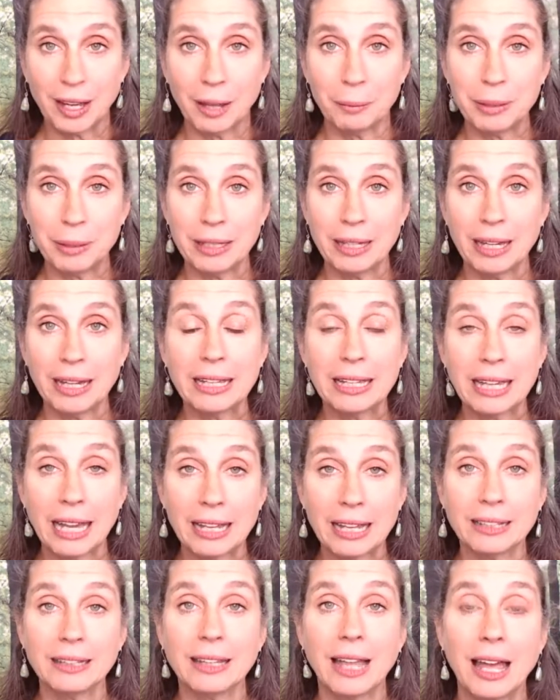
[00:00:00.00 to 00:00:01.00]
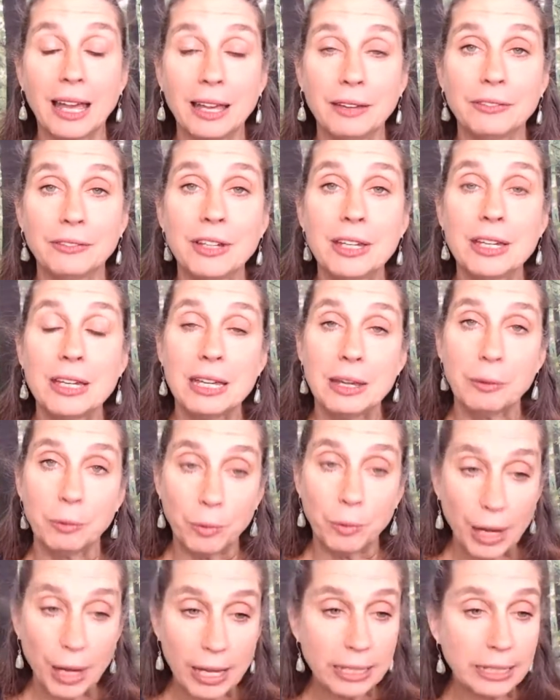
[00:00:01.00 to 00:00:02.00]
I'll be again live
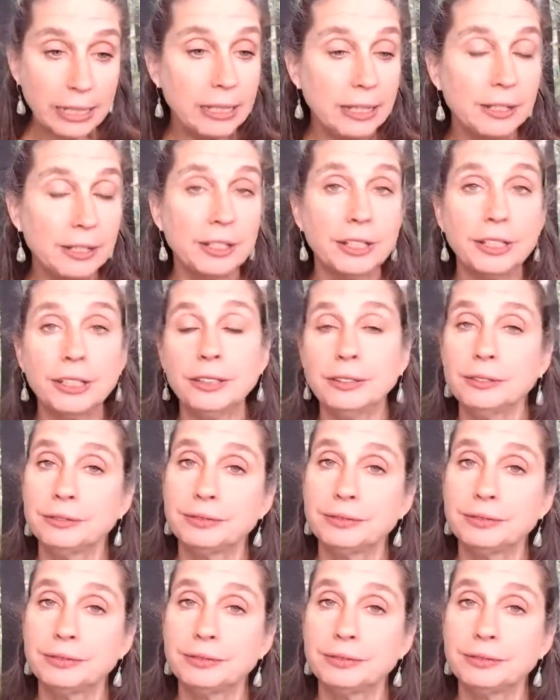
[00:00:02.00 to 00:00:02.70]
right here,